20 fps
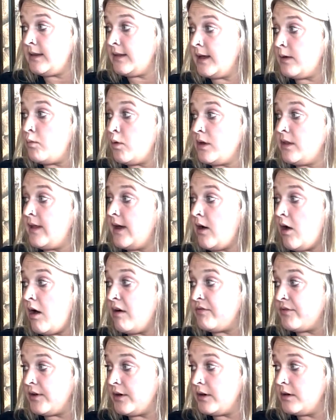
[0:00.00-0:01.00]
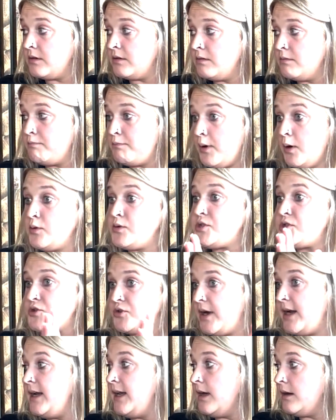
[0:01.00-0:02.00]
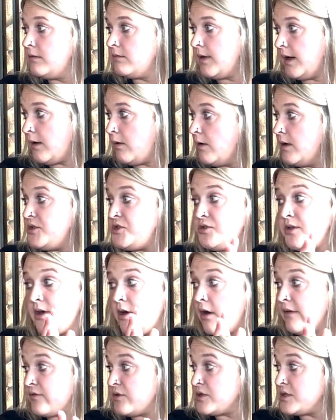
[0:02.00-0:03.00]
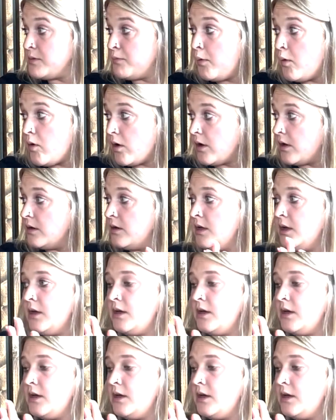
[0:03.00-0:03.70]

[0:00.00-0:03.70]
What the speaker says: Like, what do they offer post training? Like, do they offer support?